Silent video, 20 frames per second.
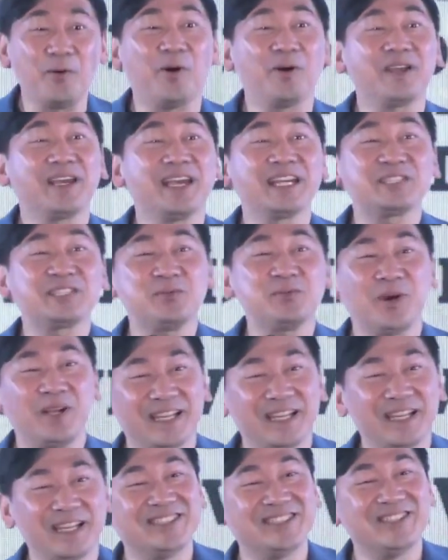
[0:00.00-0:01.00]
Well, guess
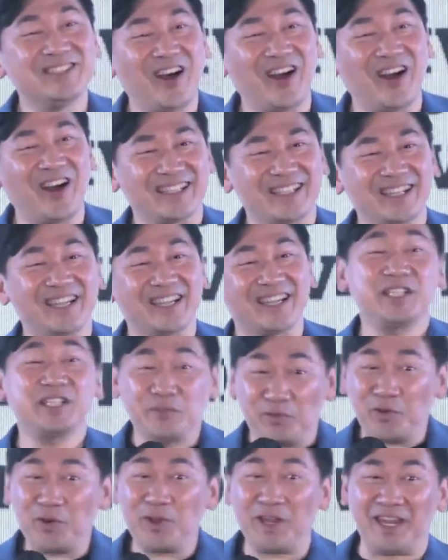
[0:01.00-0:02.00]
what? It's not, because
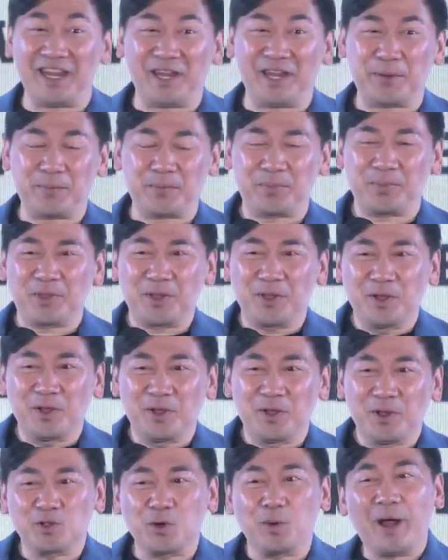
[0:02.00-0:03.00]
it's free.
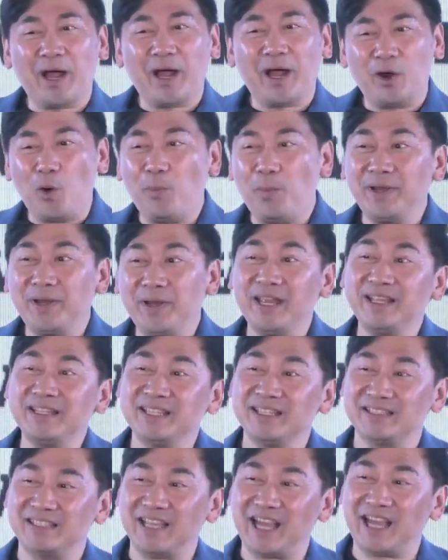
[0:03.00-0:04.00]
So by
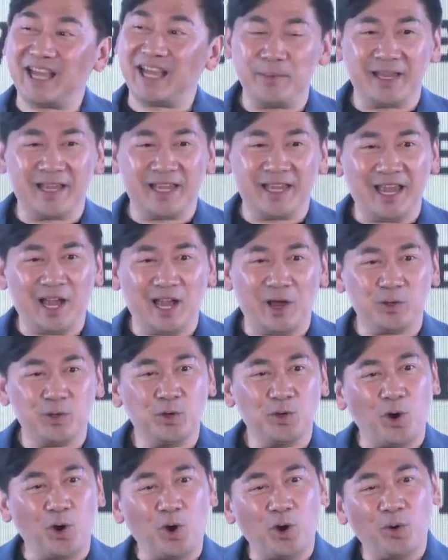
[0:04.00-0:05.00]
opening this Atomy
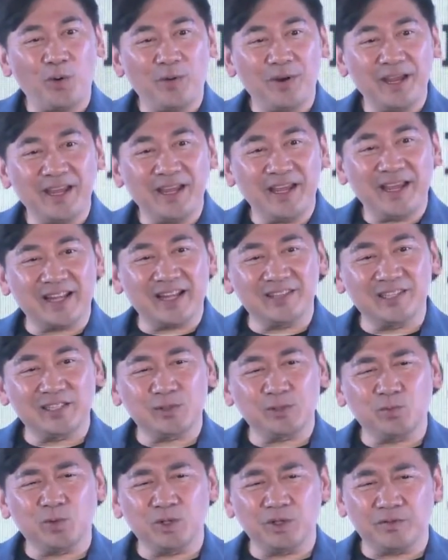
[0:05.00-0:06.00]
account, you already got
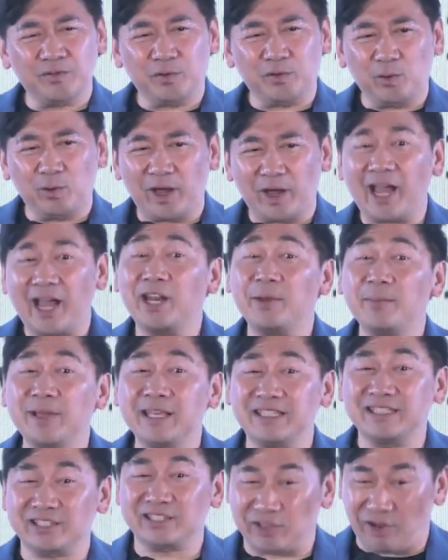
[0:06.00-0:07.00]
this wonderful
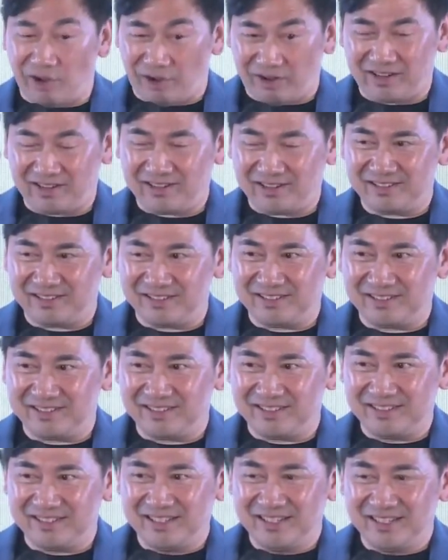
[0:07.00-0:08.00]
Atomy stock.
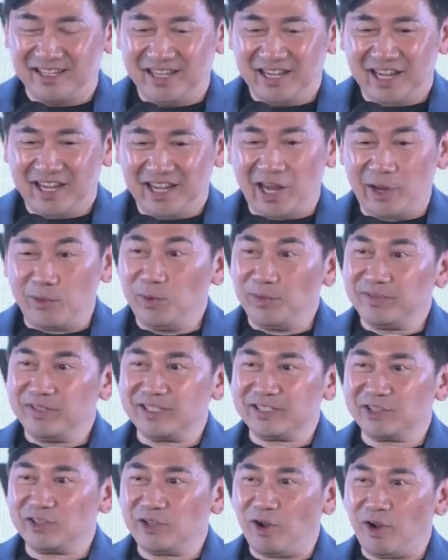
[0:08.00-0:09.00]
And
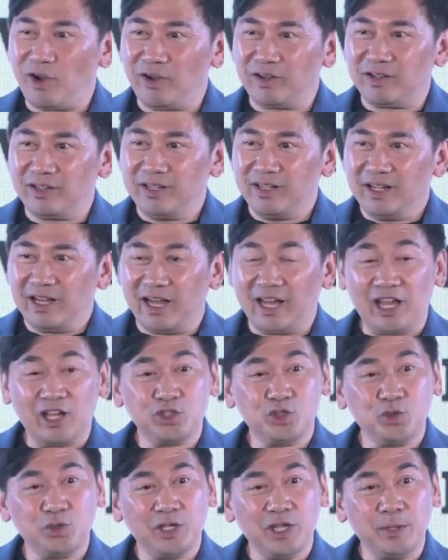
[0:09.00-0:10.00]
with the stock,
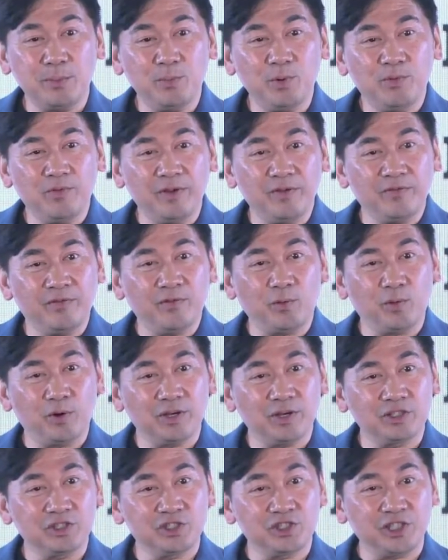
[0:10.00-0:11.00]
as you keep moving
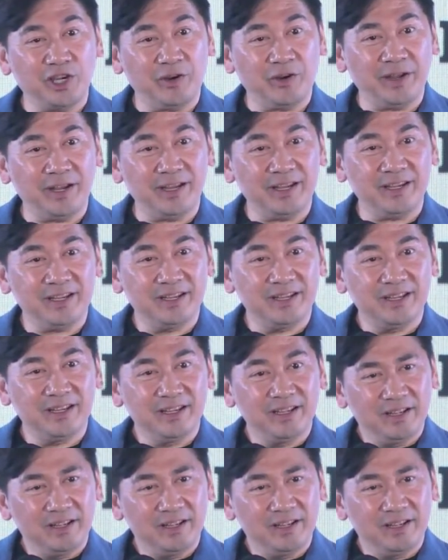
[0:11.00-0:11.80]
forward and sharing,